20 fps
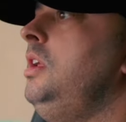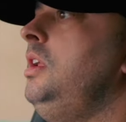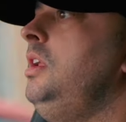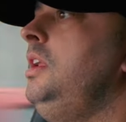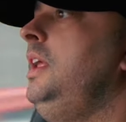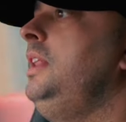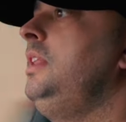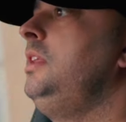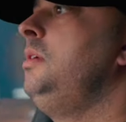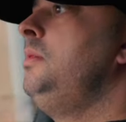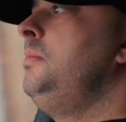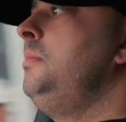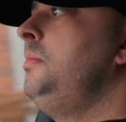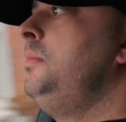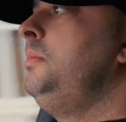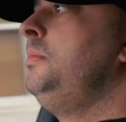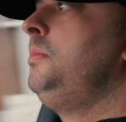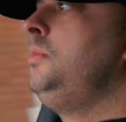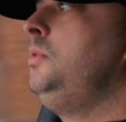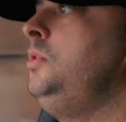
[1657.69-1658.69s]
Let
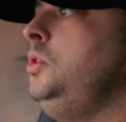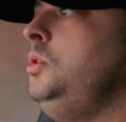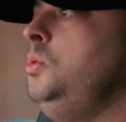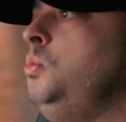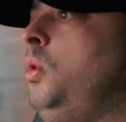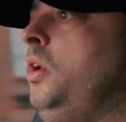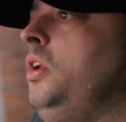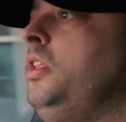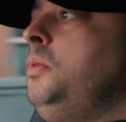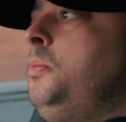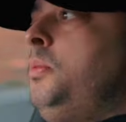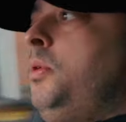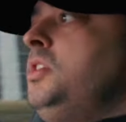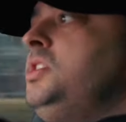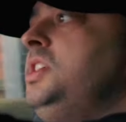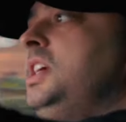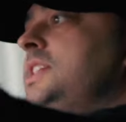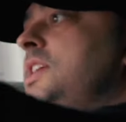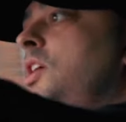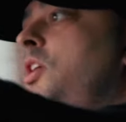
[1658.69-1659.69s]
them do one of the
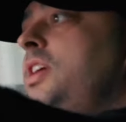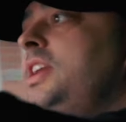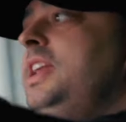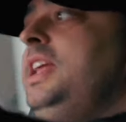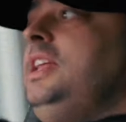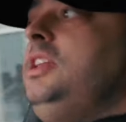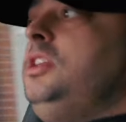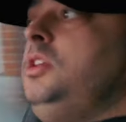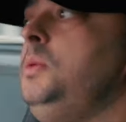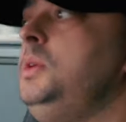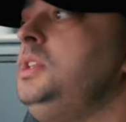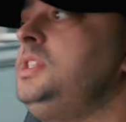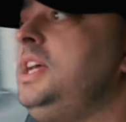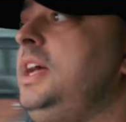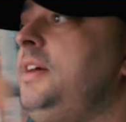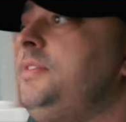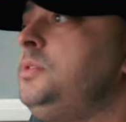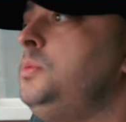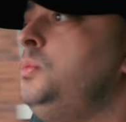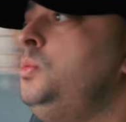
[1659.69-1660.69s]
projects that I need doing to
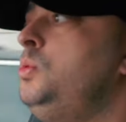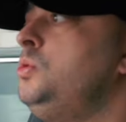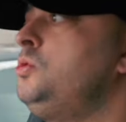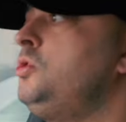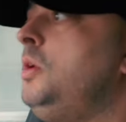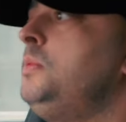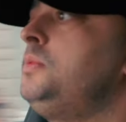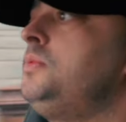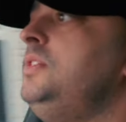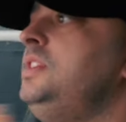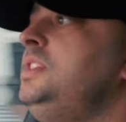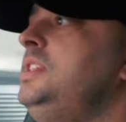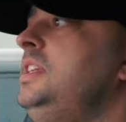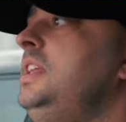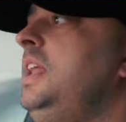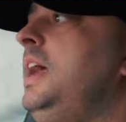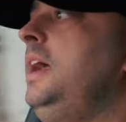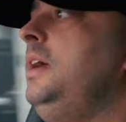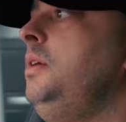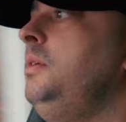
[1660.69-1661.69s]
have some wardrobes fitted
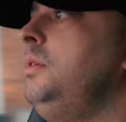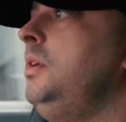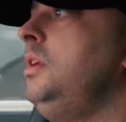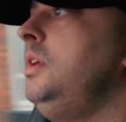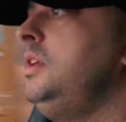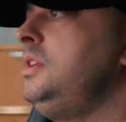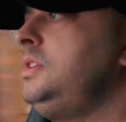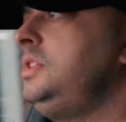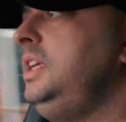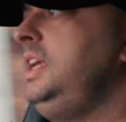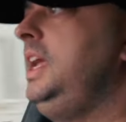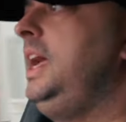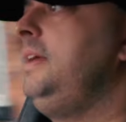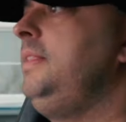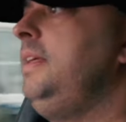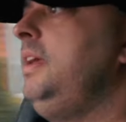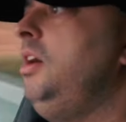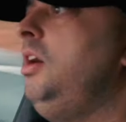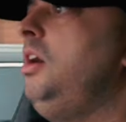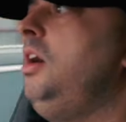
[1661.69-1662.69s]
now, see how
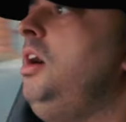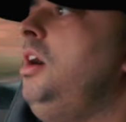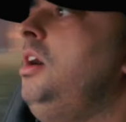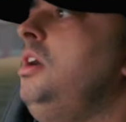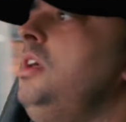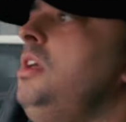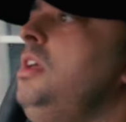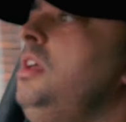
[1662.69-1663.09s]
they are,